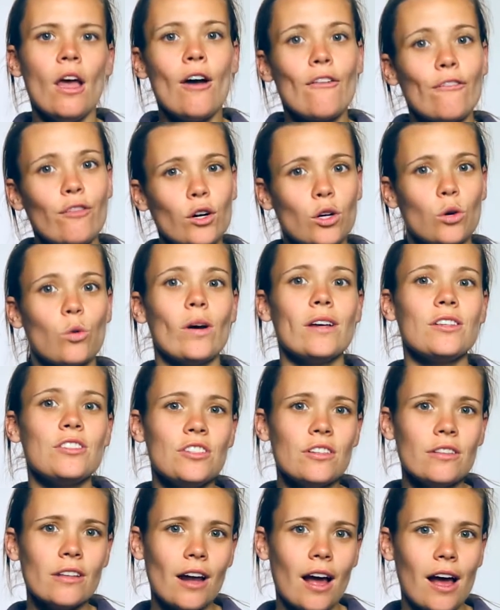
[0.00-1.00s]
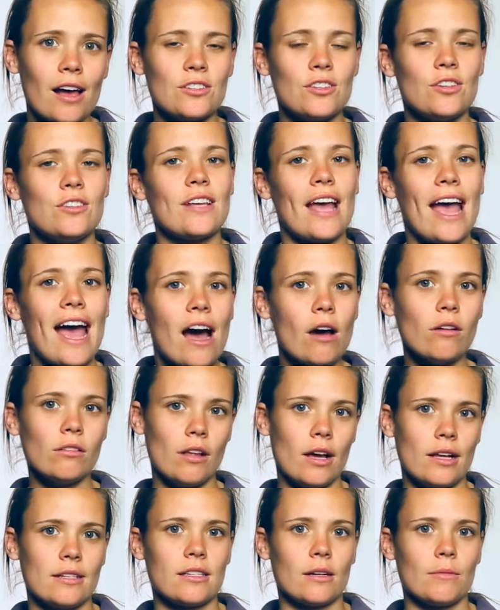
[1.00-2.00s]
For a question that asks you to
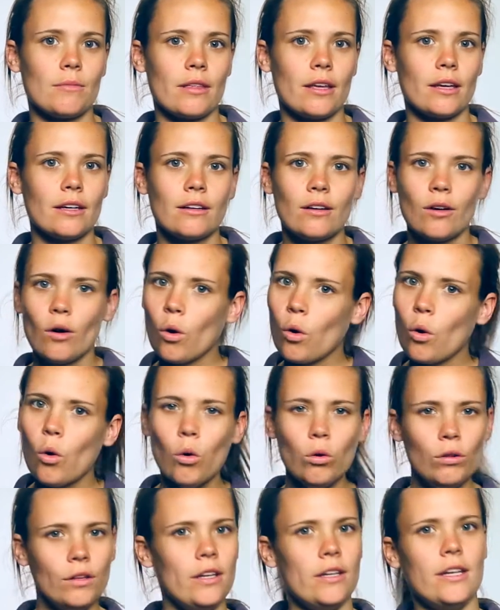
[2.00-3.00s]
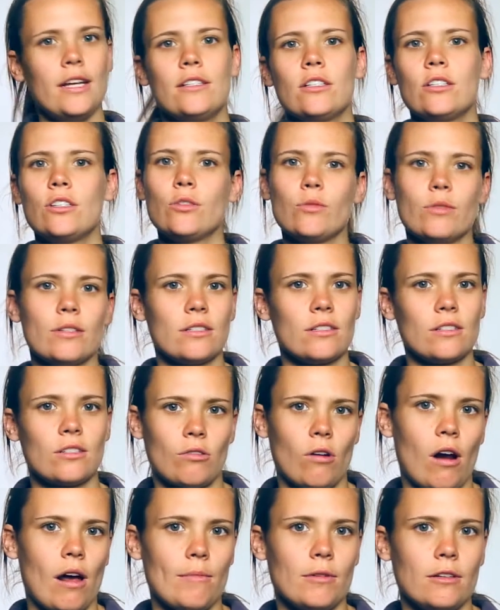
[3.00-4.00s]
outline something, all you need to do is
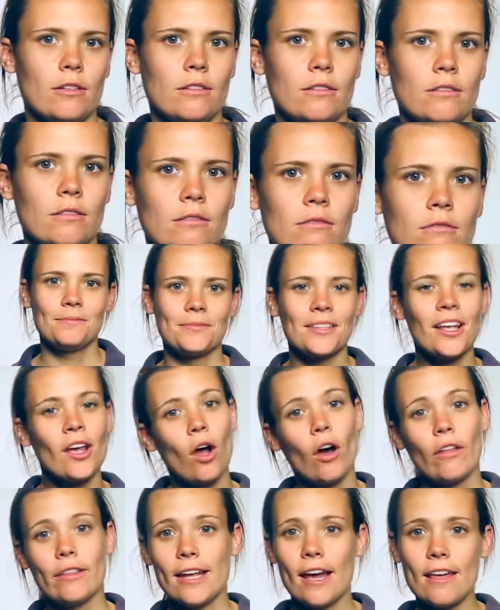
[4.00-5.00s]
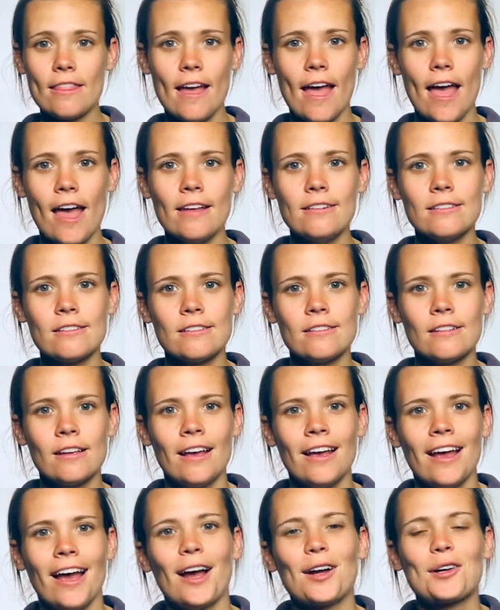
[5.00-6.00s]
describe it. On the other hand,
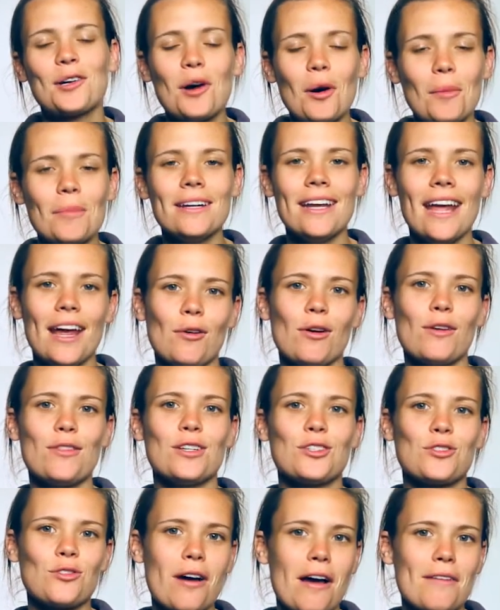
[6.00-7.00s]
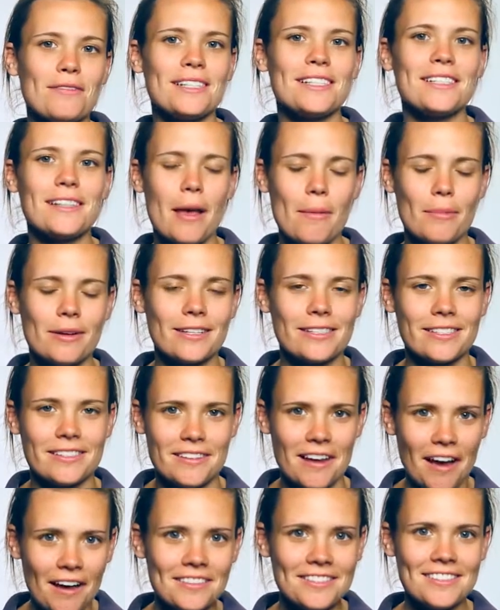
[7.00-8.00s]
a common error that drives examiners
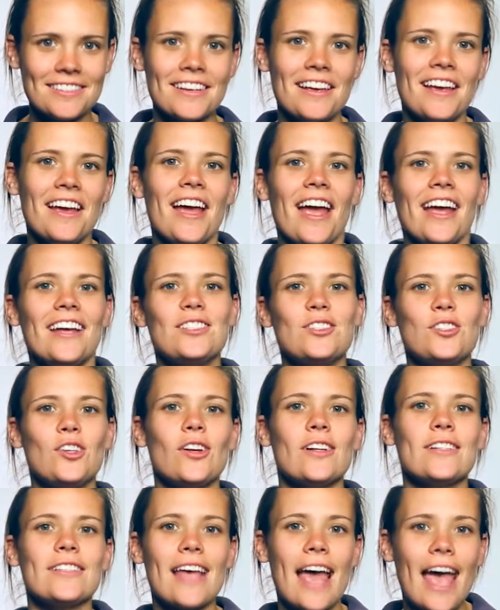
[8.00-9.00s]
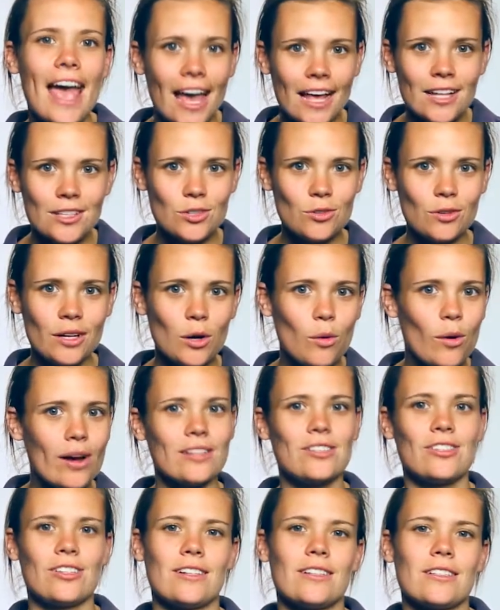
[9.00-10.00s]
nuts is students answering
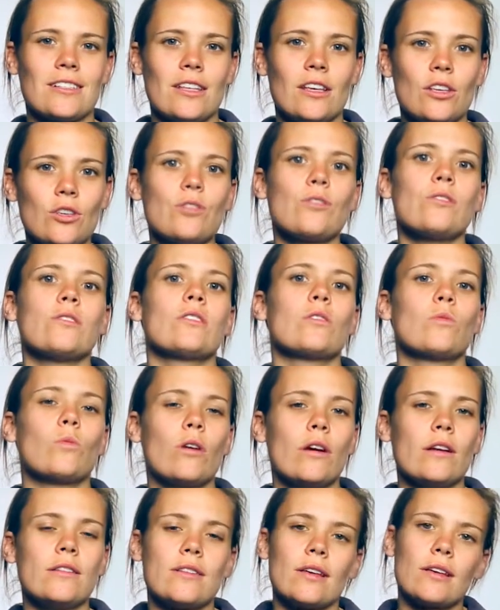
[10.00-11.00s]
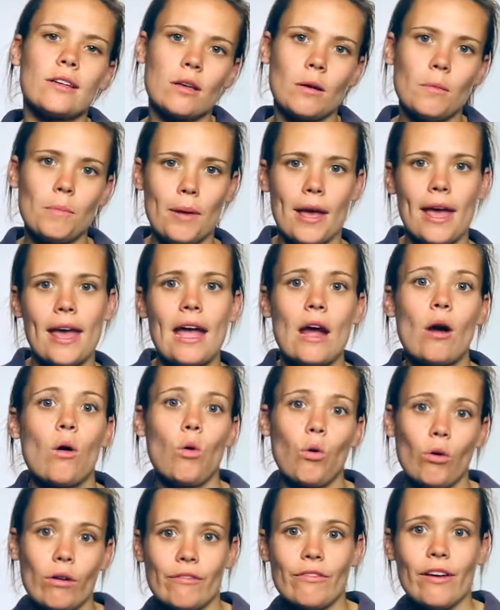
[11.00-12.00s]
questions that use the words compare
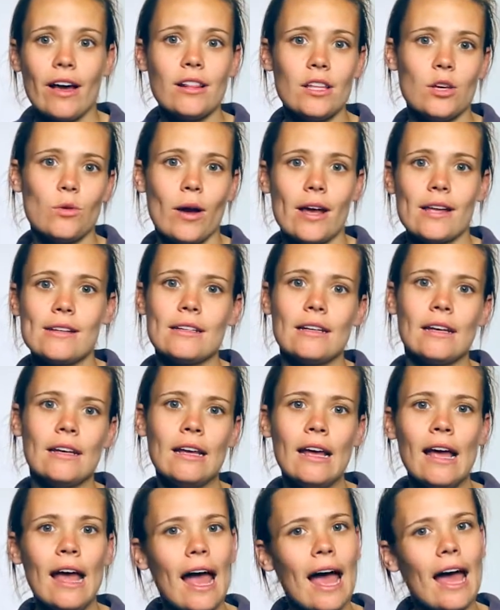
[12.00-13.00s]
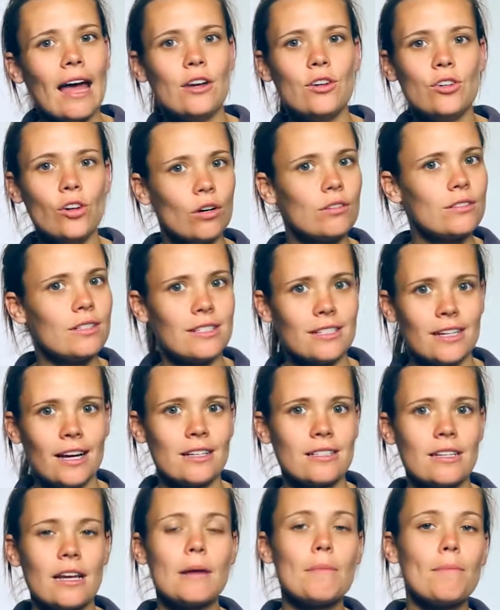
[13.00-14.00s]
or evaluate and not
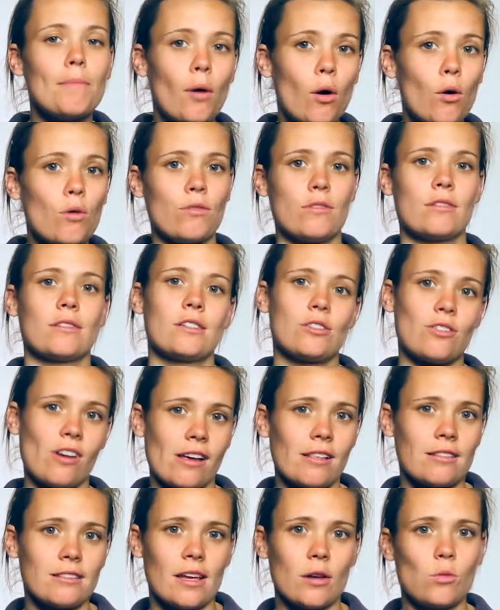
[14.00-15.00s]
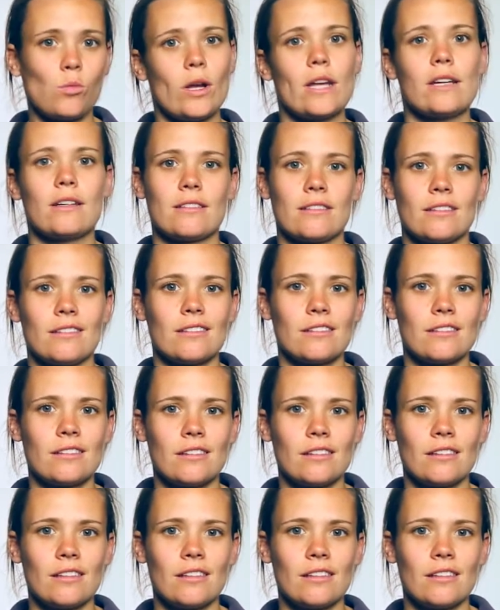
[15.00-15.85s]
discussing both strengths and weaknesses.